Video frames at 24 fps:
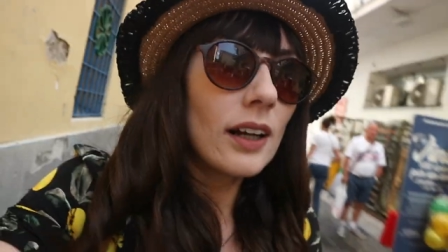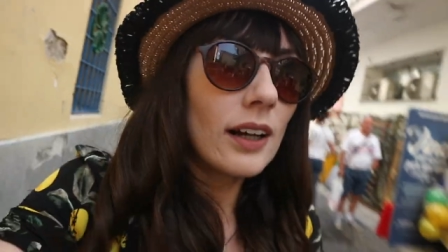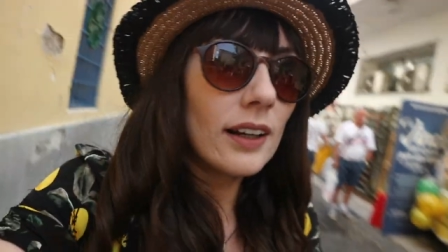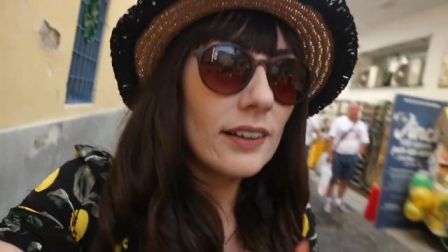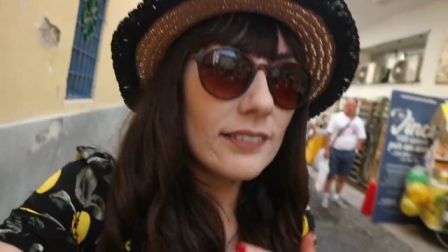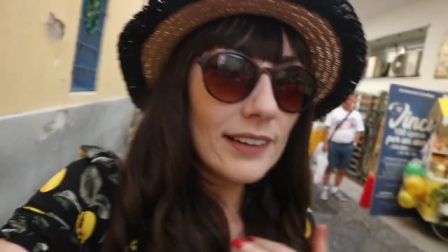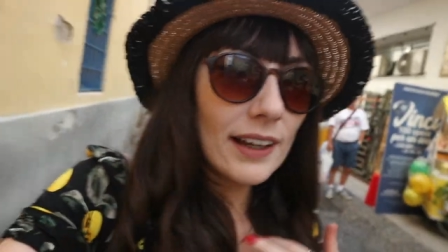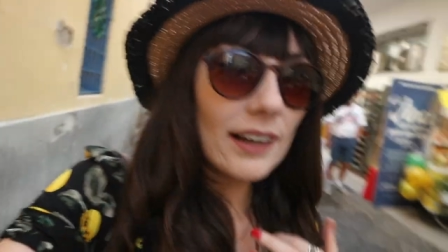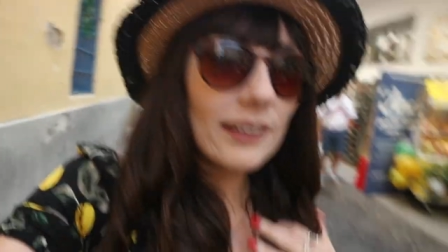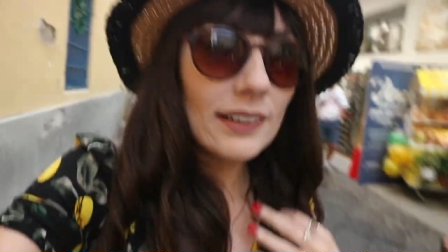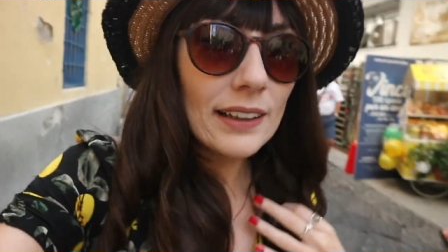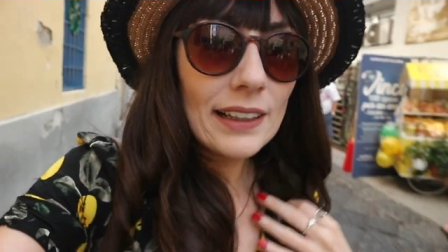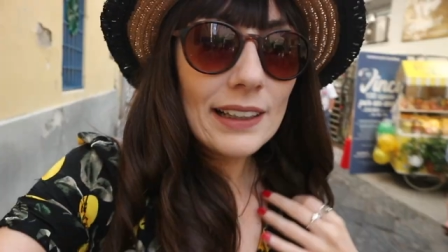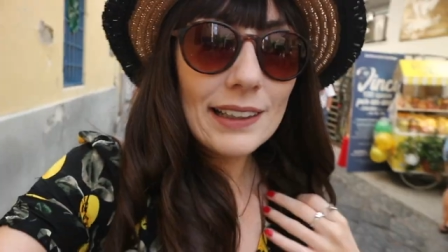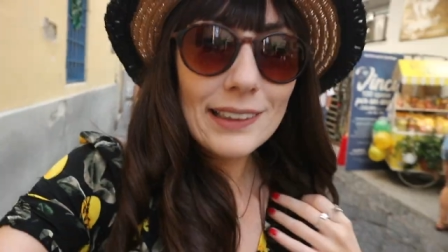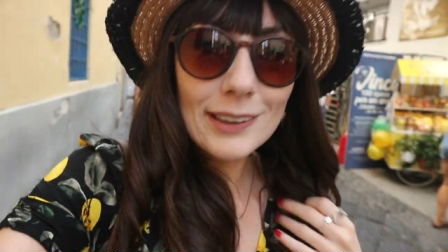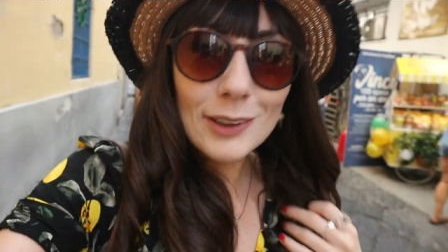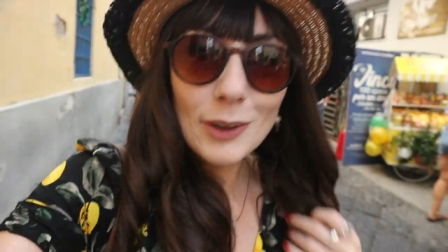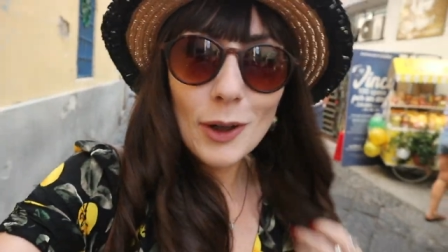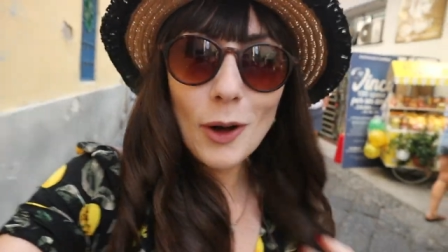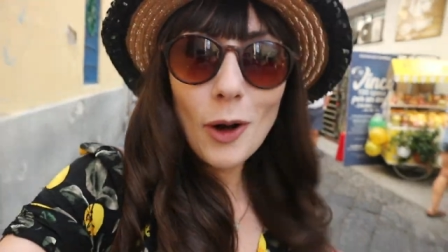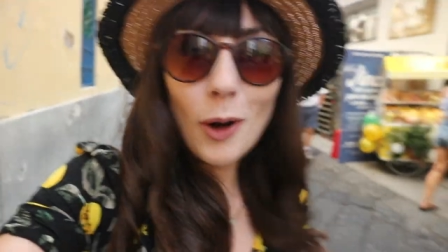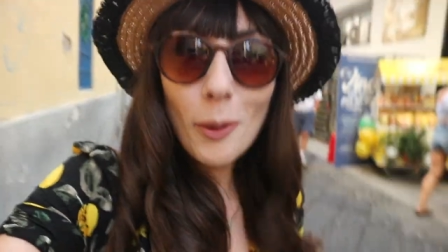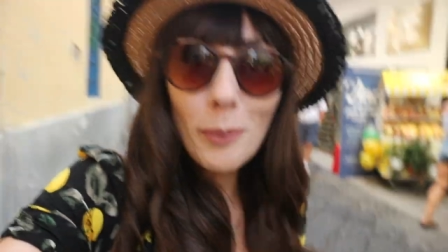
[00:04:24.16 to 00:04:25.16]
And down the little
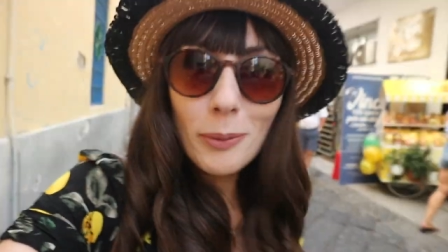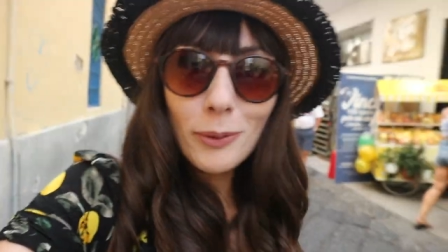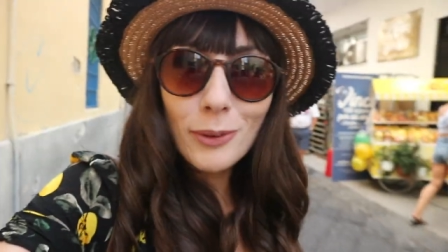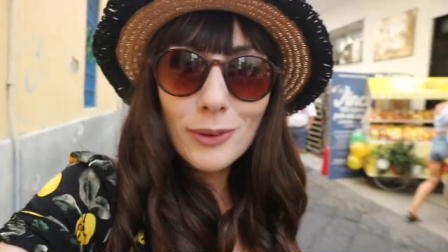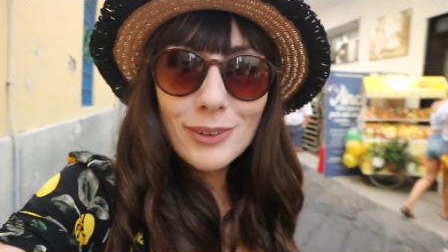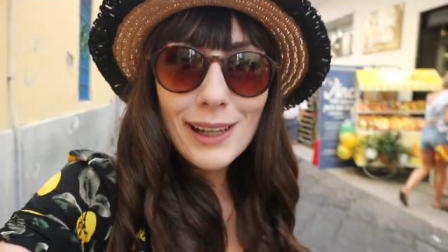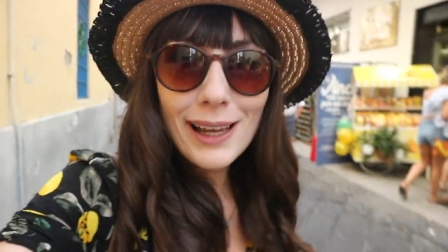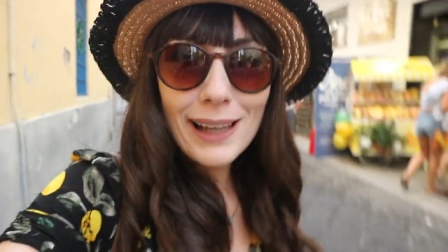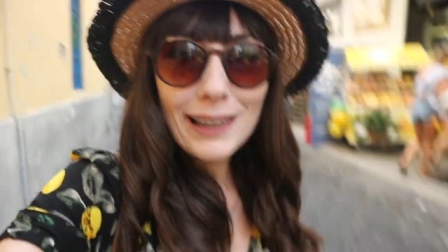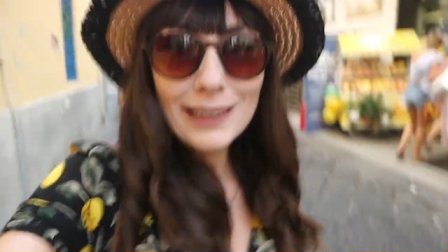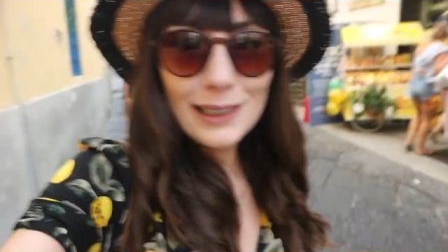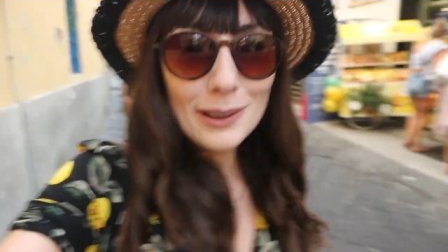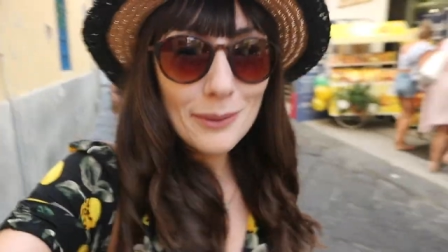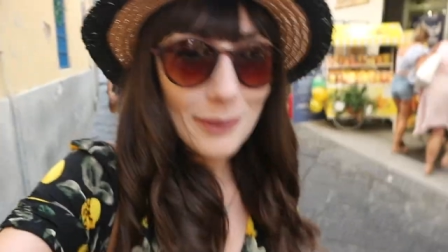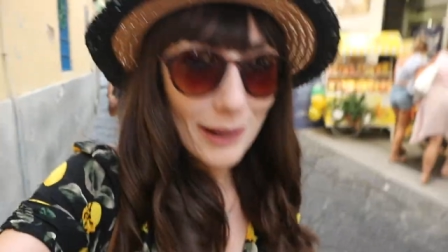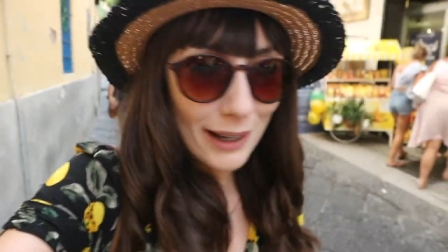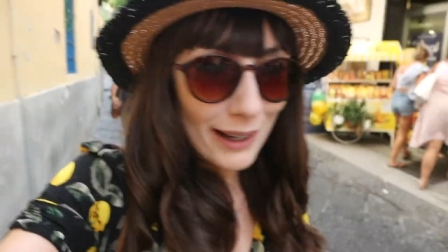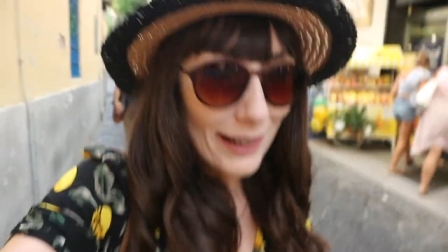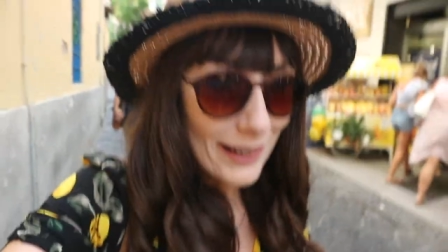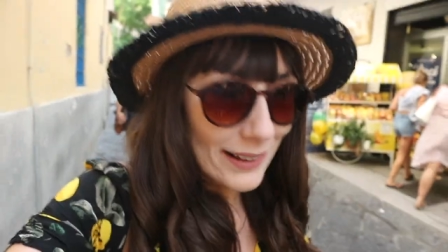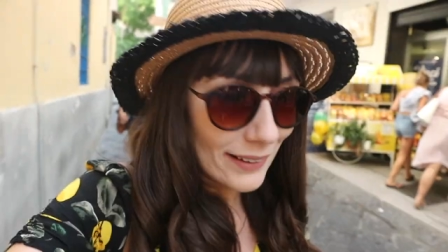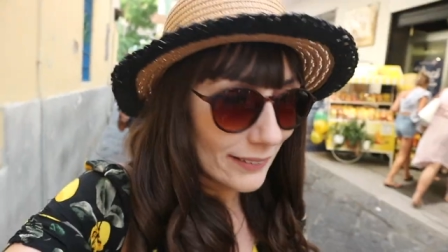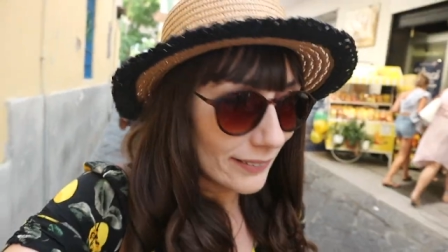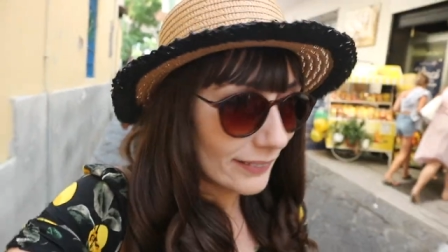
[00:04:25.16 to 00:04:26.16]
cobbled
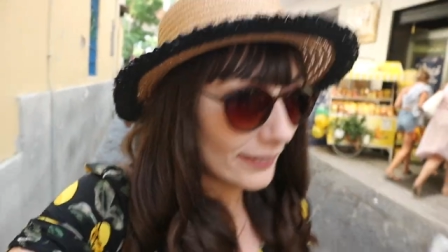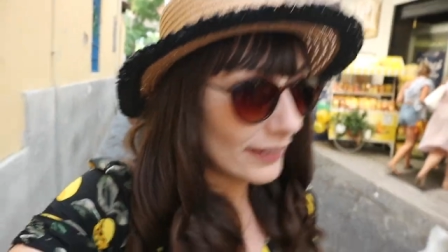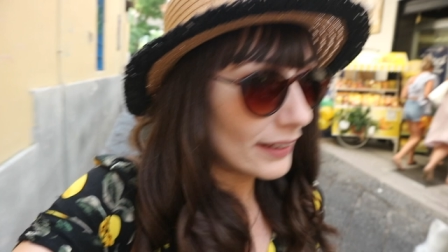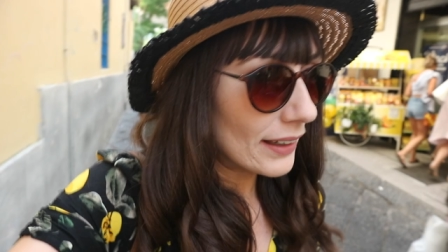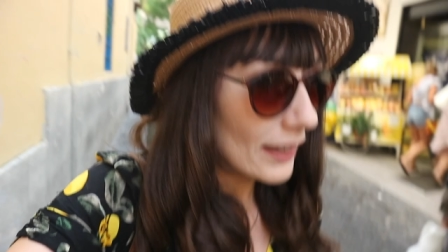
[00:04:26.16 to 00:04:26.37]
alleyways.